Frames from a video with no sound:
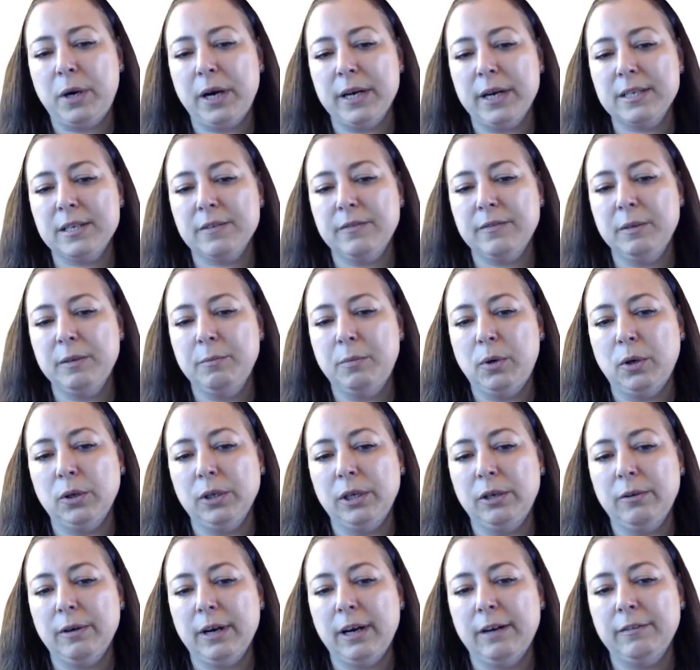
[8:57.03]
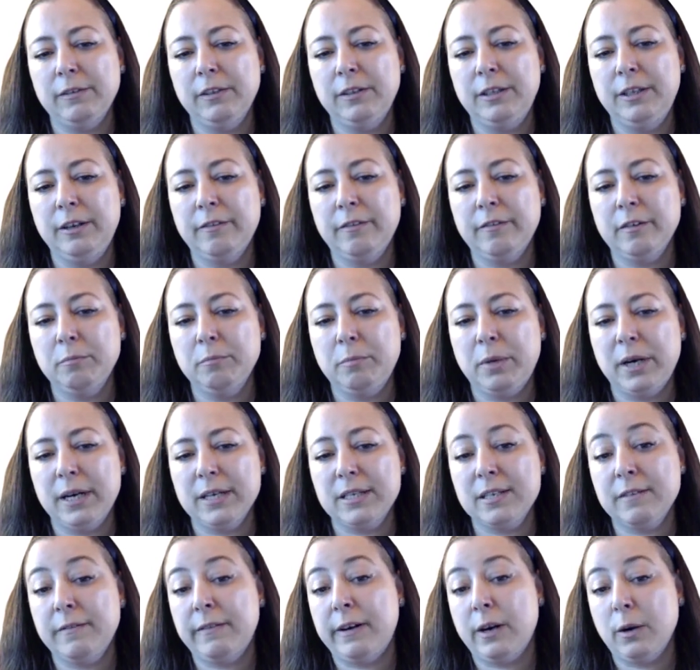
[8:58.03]
parts of the body graph, different
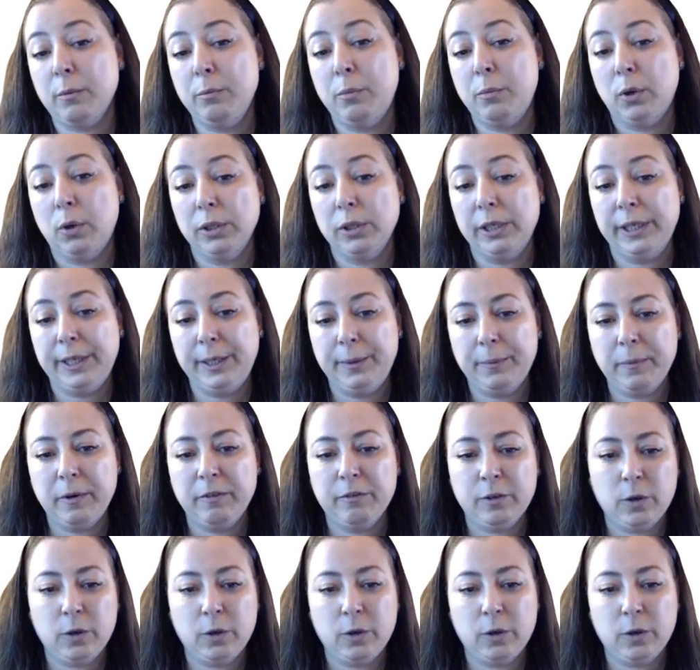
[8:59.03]
parts of our body,